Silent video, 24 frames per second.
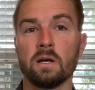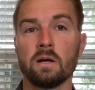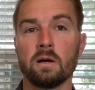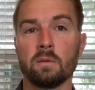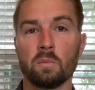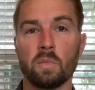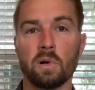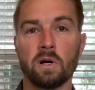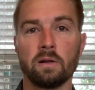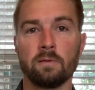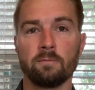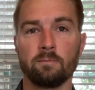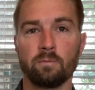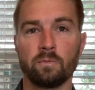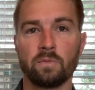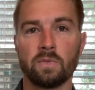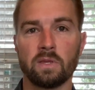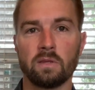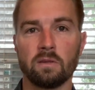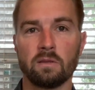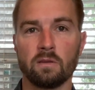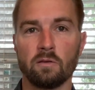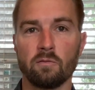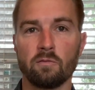But
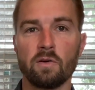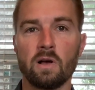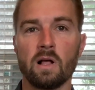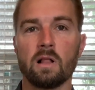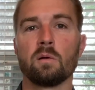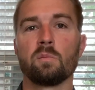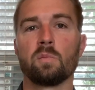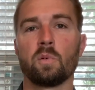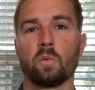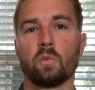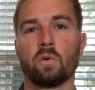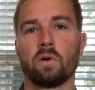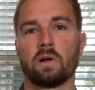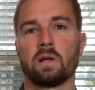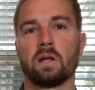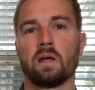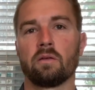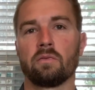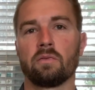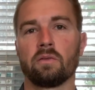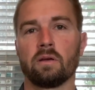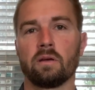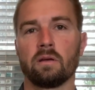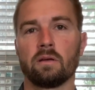develop a work
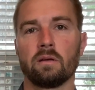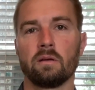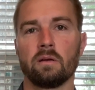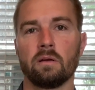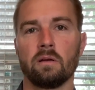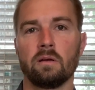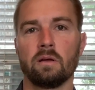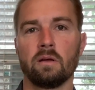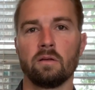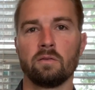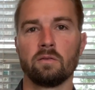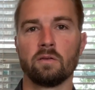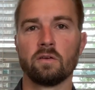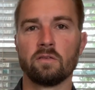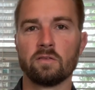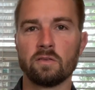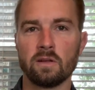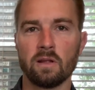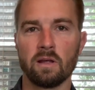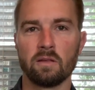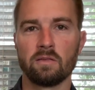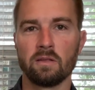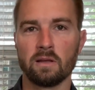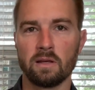ethic. There's
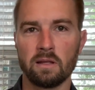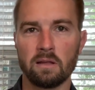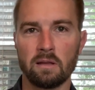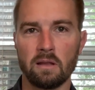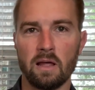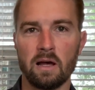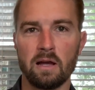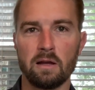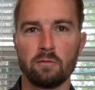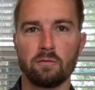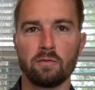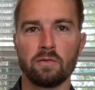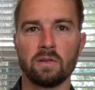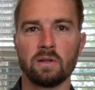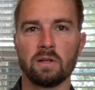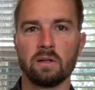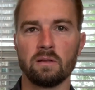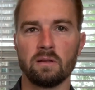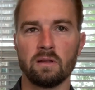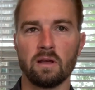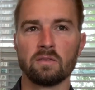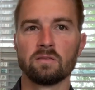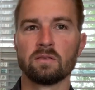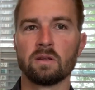nothing in life
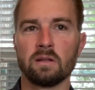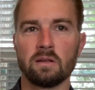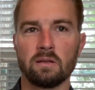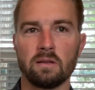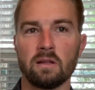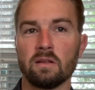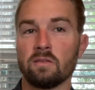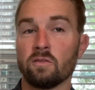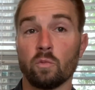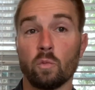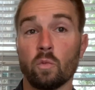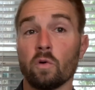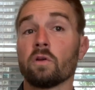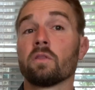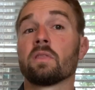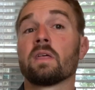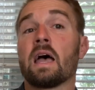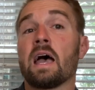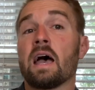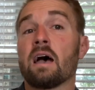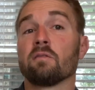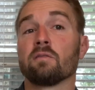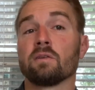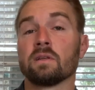that's worth
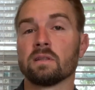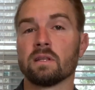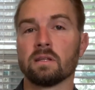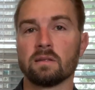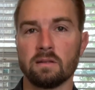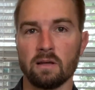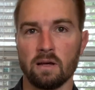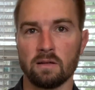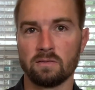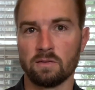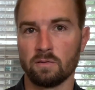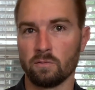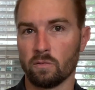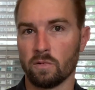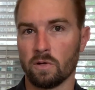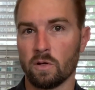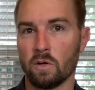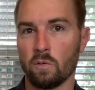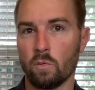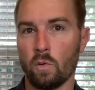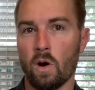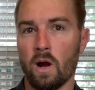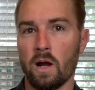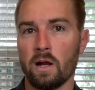having that doesn't
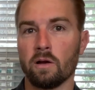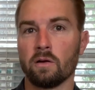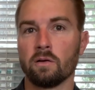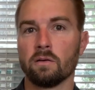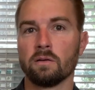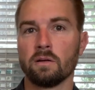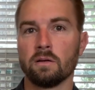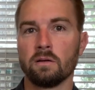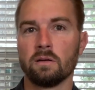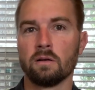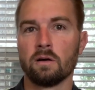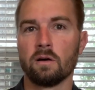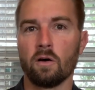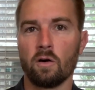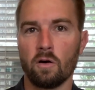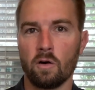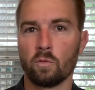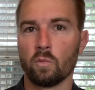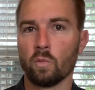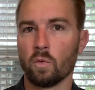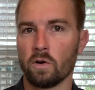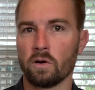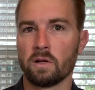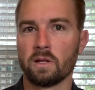require
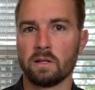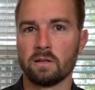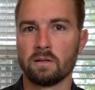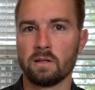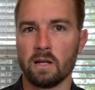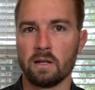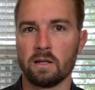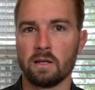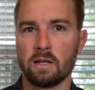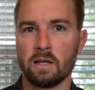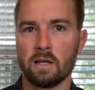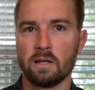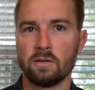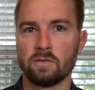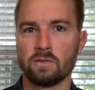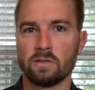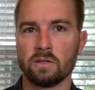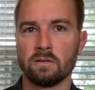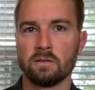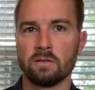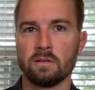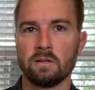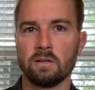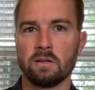hard work and dedication.
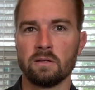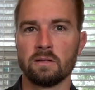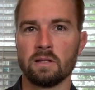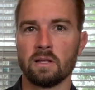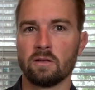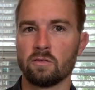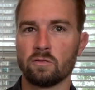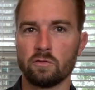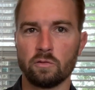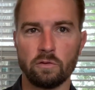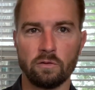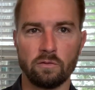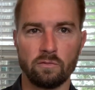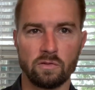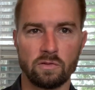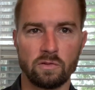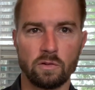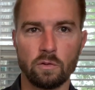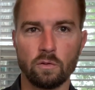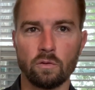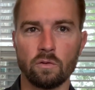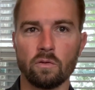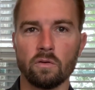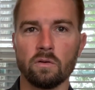That's true of
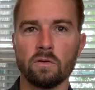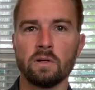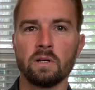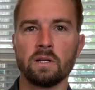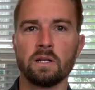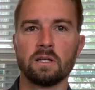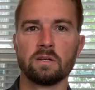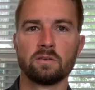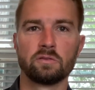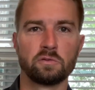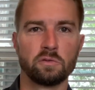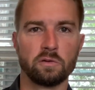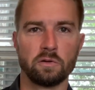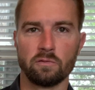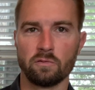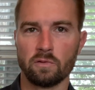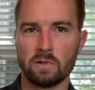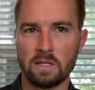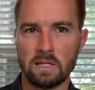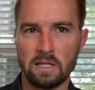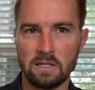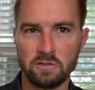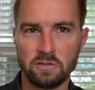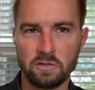school. That's true of
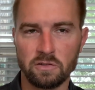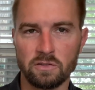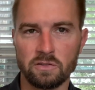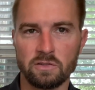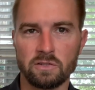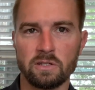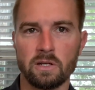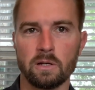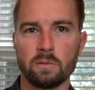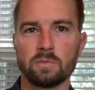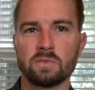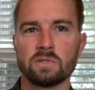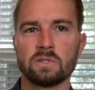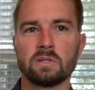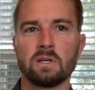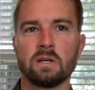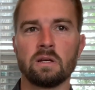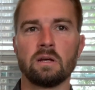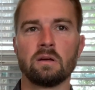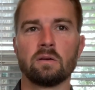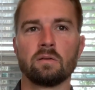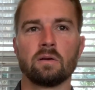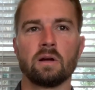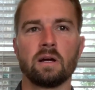relationships,
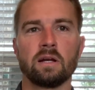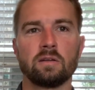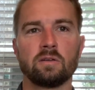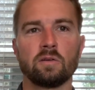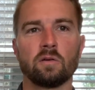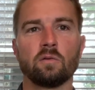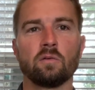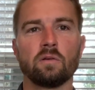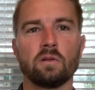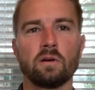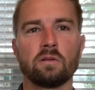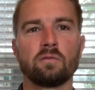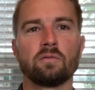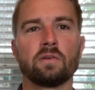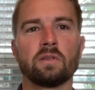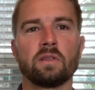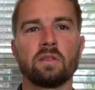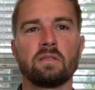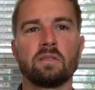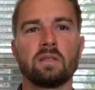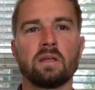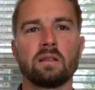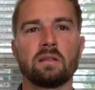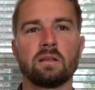right? Don't look for the
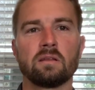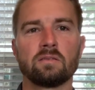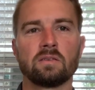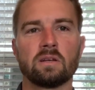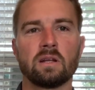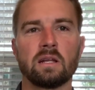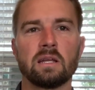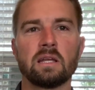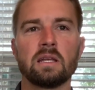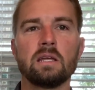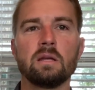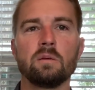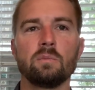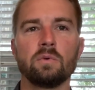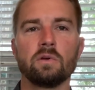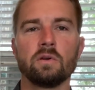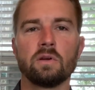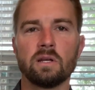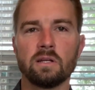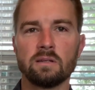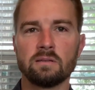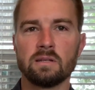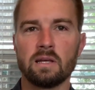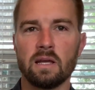thing that's going to keep you
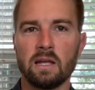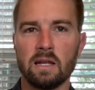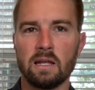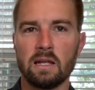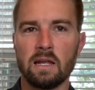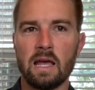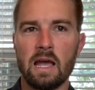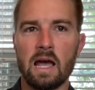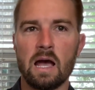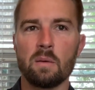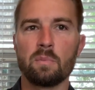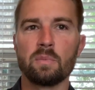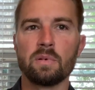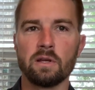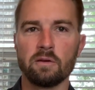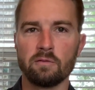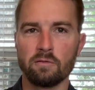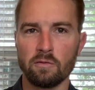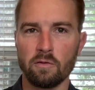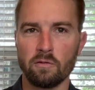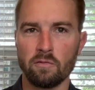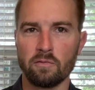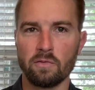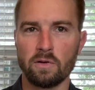content and happy and
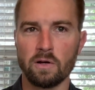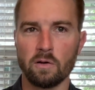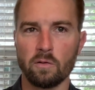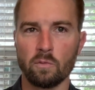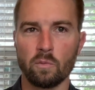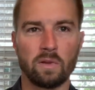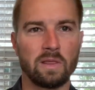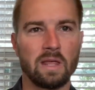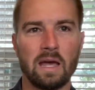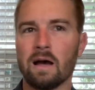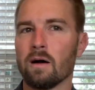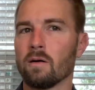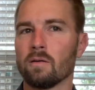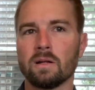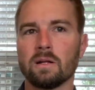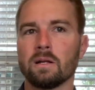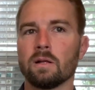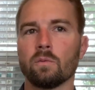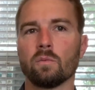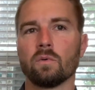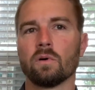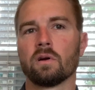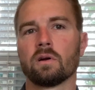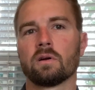fulfilled without any
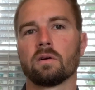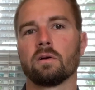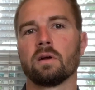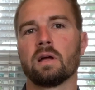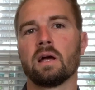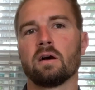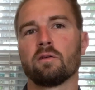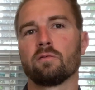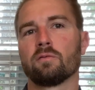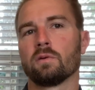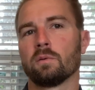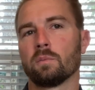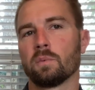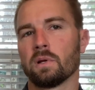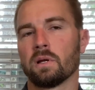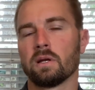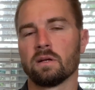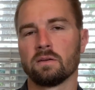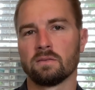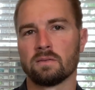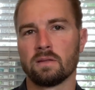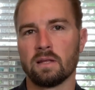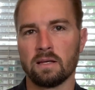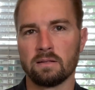work or effort,
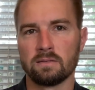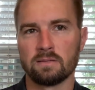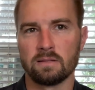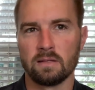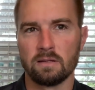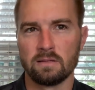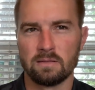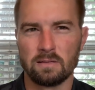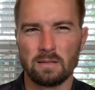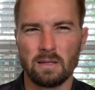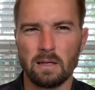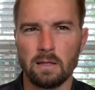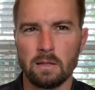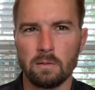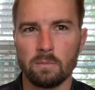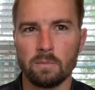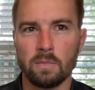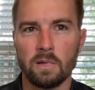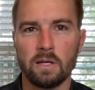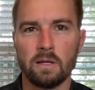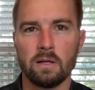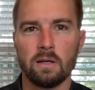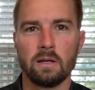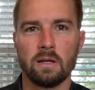because that's a scheme.
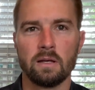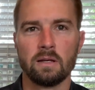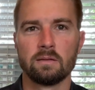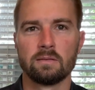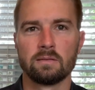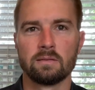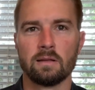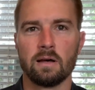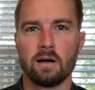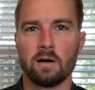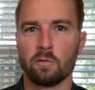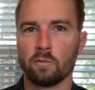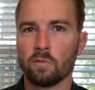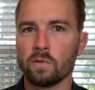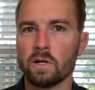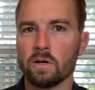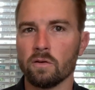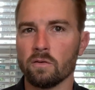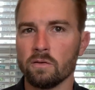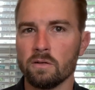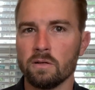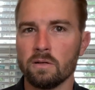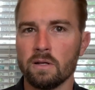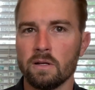It's not
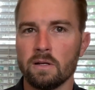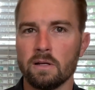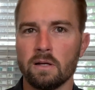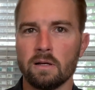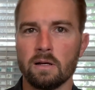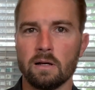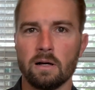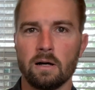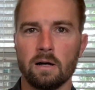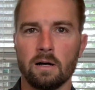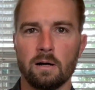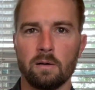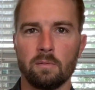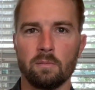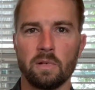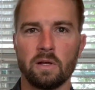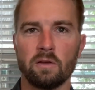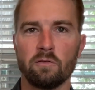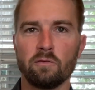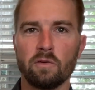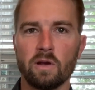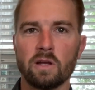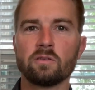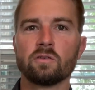real.
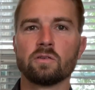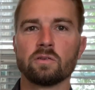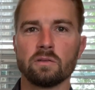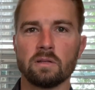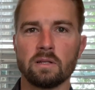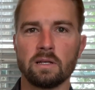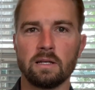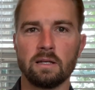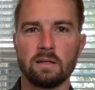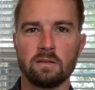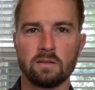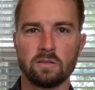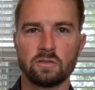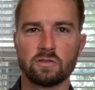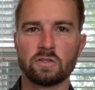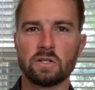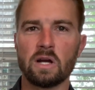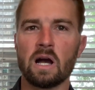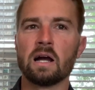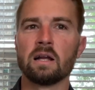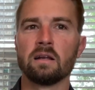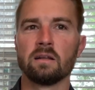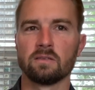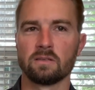Eventually, the
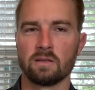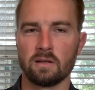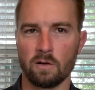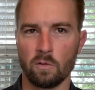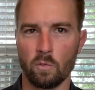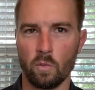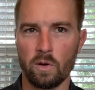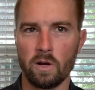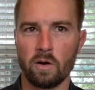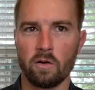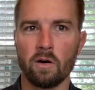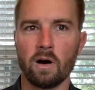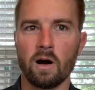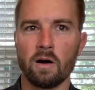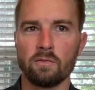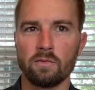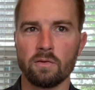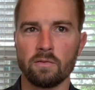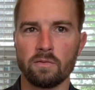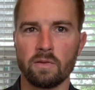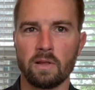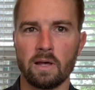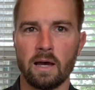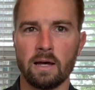shine is going to wear off
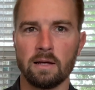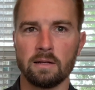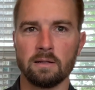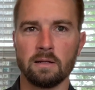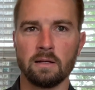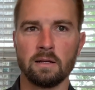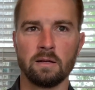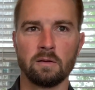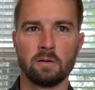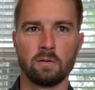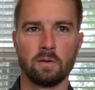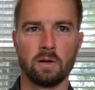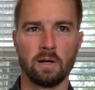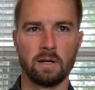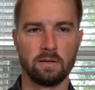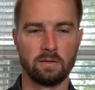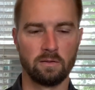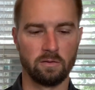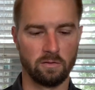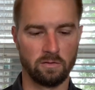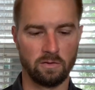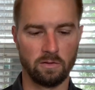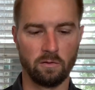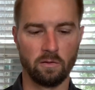of that, right?
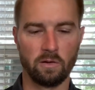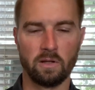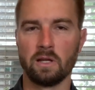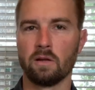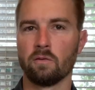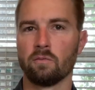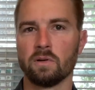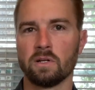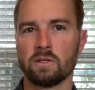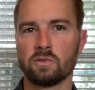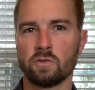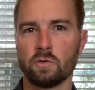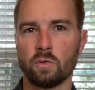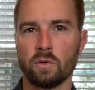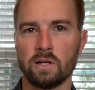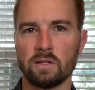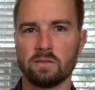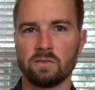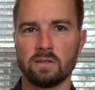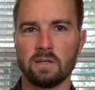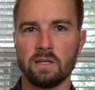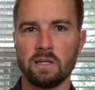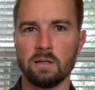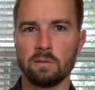There's no get-rich-quick
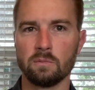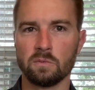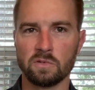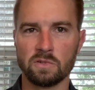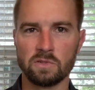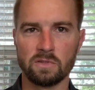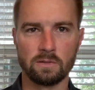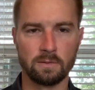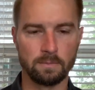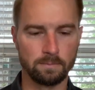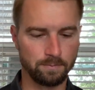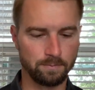schemes.